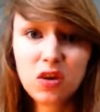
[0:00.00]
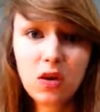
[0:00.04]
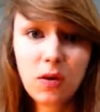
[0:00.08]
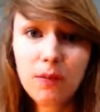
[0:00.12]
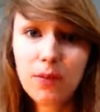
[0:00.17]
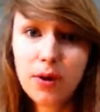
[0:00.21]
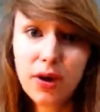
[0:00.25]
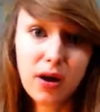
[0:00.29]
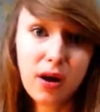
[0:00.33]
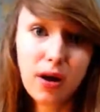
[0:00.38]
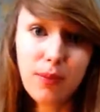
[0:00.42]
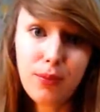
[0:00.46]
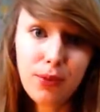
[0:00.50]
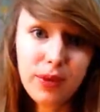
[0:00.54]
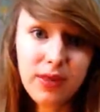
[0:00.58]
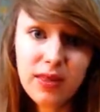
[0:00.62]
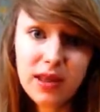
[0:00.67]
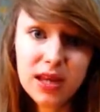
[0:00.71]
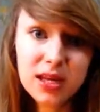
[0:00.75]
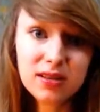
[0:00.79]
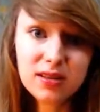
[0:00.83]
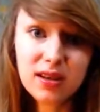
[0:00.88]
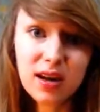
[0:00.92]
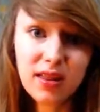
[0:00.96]
got to put up with
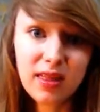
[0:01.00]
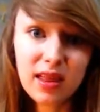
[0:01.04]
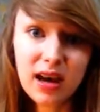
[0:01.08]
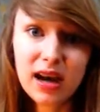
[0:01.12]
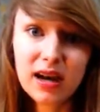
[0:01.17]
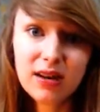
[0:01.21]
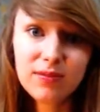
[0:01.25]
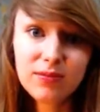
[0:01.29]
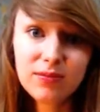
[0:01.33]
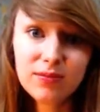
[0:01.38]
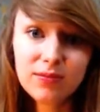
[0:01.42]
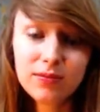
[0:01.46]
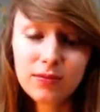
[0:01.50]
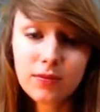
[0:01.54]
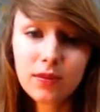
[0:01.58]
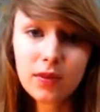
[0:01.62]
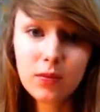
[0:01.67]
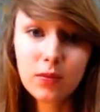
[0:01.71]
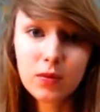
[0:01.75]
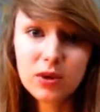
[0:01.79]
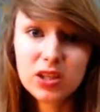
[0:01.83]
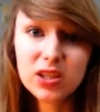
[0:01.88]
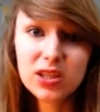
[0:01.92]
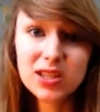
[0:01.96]
things like that,
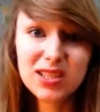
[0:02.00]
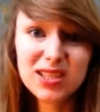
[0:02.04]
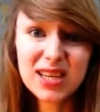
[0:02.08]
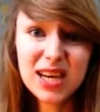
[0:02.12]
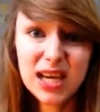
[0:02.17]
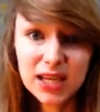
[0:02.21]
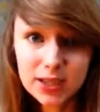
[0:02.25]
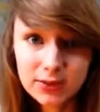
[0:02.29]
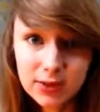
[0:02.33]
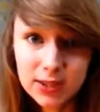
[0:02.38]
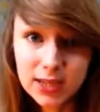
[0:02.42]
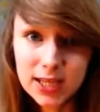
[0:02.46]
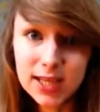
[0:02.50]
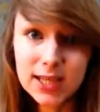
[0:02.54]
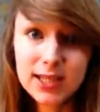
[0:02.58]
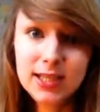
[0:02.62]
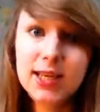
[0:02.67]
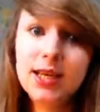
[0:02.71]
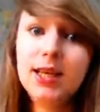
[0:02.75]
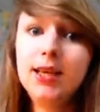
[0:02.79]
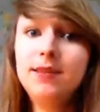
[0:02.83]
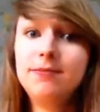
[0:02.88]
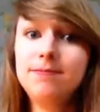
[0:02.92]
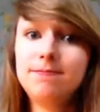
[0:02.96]
which is
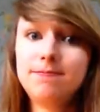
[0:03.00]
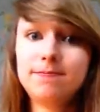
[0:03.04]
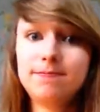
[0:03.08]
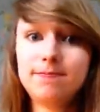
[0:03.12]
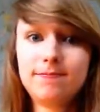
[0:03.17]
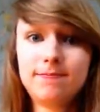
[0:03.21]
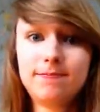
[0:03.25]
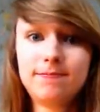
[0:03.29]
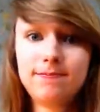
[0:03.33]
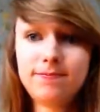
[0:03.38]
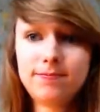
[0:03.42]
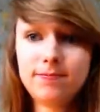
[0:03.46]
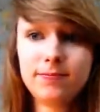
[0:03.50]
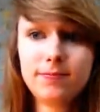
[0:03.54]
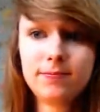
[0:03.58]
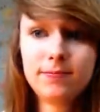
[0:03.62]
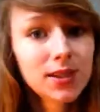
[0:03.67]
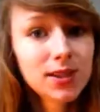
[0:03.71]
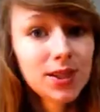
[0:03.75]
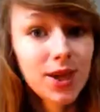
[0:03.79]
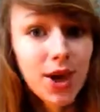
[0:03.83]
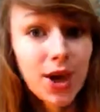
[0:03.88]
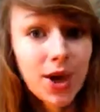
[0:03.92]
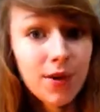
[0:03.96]
irritating.
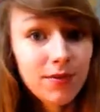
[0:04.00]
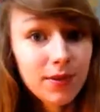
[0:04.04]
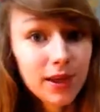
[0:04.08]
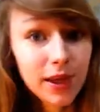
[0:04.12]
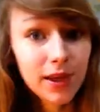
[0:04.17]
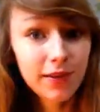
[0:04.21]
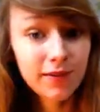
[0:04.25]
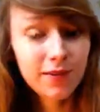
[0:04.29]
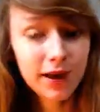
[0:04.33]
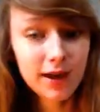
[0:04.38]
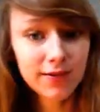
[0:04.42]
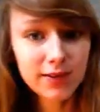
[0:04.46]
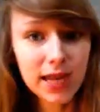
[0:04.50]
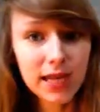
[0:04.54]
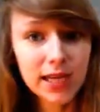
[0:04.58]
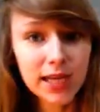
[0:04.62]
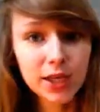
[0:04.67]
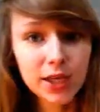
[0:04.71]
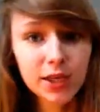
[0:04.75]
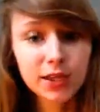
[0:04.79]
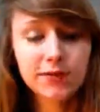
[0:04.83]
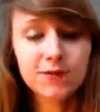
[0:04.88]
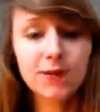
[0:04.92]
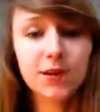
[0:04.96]
So hopefully you found that
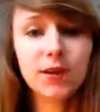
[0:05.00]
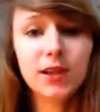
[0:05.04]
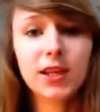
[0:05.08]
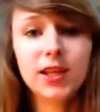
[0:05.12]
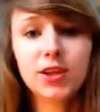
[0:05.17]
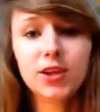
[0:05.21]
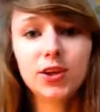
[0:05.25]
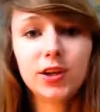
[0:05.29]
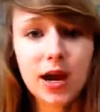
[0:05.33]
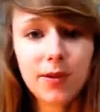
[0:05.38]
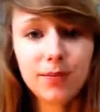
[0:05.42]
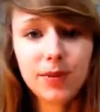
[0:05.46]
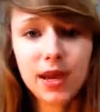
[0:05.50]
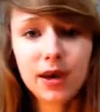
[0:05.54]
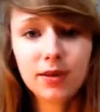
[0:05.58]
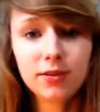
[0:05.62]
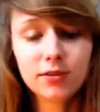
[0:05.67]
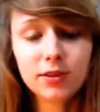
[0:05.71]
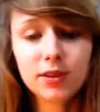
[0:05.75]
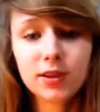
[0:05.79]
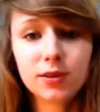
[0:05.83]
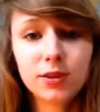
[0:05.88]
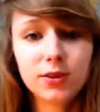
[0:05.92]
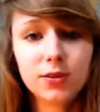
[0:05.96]
useful and you'll now be able
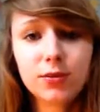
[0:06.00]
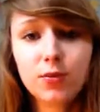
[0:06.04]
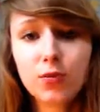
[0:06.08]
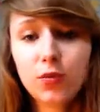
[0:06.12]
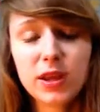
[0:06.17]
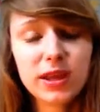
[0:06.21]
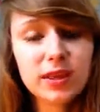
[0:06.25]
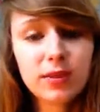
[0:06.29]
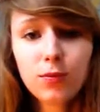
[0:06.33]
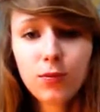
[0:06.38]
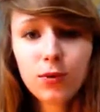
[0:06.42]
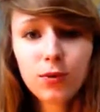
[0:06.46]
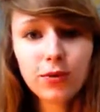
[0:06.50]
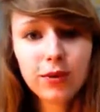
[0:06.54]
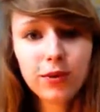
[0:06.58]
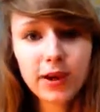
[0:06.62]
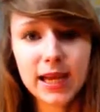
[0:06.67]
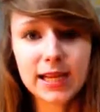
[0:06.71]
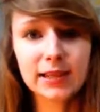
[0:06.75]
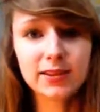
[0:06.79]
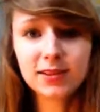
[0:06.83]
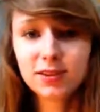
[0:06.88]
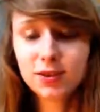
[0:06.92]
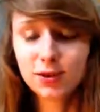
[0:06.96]
to win the war
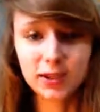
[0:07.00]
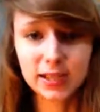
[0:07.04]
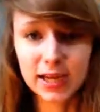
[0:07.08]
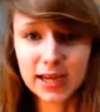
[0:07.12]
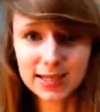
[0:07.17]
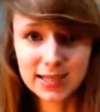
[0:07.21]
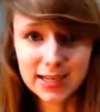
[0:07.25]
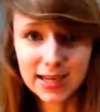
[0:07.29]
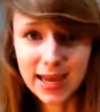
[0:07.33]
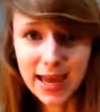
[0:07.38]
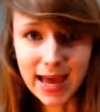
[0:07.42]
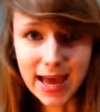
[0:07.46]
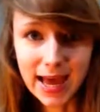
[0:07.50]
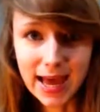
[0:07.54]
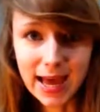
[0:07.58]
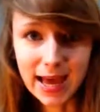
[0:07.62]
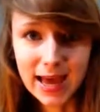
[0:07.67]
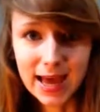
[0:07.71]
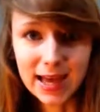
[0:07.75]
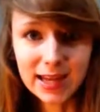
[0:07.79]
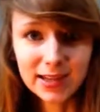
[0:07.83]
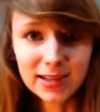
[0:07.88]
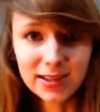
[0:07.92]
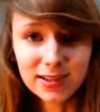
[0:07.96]
against your static hair
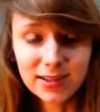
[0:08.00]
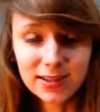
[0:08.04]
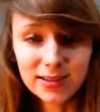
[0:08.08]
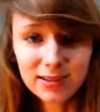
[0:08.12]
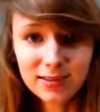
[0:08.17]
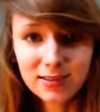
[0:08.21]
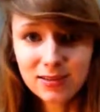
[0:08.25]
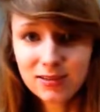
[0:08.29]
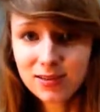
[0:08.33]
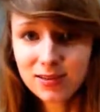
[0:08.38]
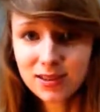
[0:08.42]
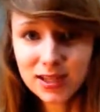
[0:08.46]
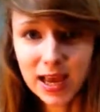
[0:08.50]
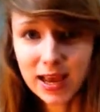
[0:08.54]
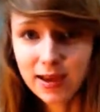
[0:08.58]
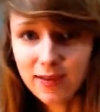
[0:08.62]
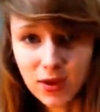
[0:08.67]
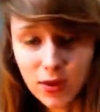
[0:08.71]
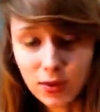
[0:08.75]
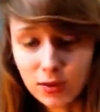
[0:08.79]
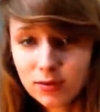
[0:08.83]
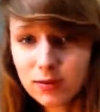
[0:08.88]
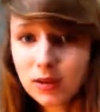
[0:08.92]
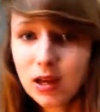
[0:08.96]
and save
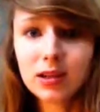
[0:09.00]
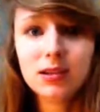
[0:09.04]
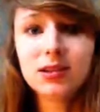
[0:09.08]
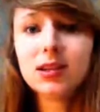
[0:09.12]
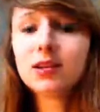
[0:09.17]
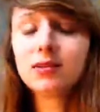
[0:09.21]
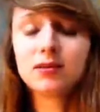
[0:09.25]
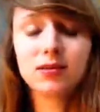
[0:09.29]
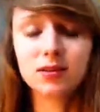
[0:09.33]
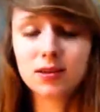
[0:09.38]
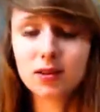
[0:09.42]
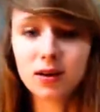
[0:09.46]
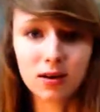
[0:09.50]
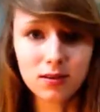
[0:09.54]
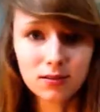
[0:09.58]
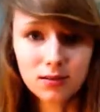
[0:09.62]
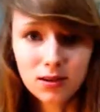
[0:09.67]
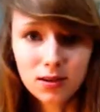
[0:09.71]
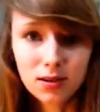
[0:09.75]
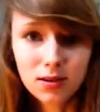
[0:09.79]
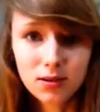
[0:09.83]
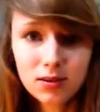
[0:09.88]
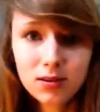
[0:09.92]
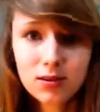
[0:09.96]
your static
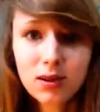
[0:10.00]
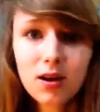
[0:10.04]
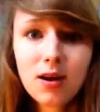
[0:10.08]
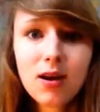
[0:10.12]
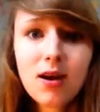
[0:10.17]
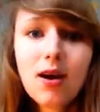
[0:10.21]
disasters.